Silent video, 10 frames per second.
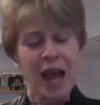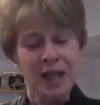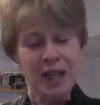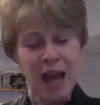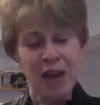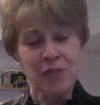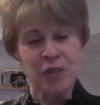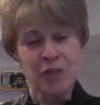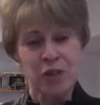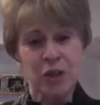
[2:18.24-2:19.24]
And
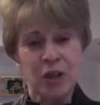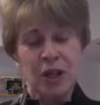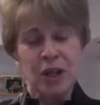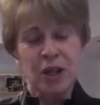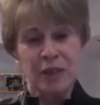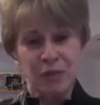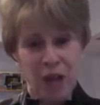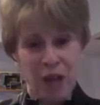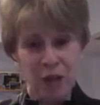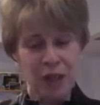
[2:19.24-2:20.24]
after the
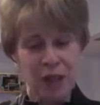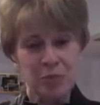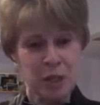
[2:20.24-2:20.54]
following,